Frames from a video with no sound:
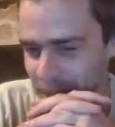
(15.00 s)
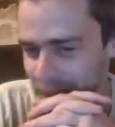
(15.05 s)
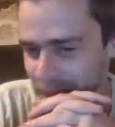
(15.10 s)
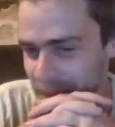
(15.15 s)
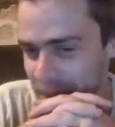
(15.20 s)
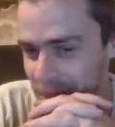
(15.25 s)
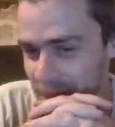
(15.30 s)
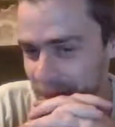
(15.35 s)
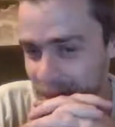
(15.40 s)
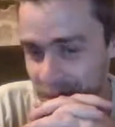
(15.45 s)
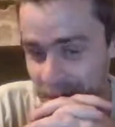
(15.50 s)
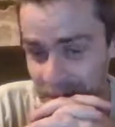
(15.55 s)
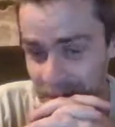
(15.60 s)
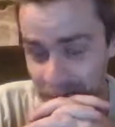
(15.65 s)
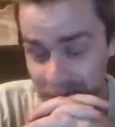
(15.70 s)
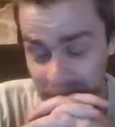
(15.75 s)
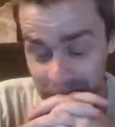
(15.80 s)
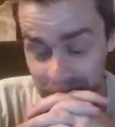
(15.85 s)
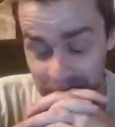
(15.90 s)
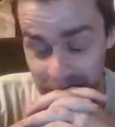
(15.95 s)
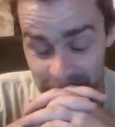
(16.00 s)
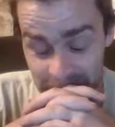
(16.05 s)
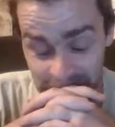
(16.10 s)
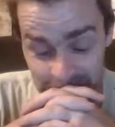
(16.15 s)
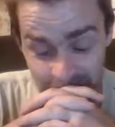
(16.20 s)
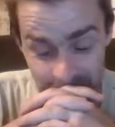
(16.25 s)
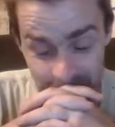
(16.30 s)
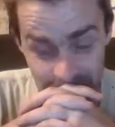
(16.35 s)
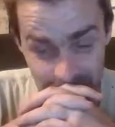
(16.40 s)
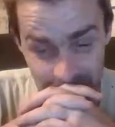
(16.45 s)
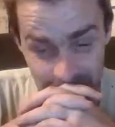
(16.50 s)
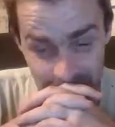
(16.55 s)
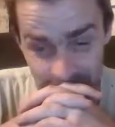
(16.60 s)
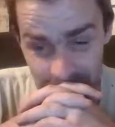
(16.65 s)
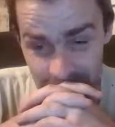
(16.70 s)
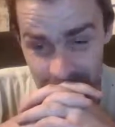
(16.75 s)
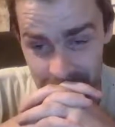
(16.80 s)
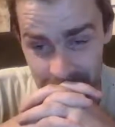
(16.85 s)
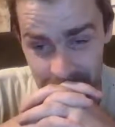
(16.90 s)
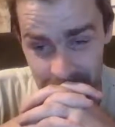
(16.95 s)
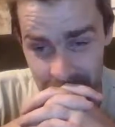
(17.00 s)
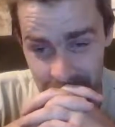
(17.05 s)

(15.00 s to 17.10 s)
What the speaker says: (no one is talking)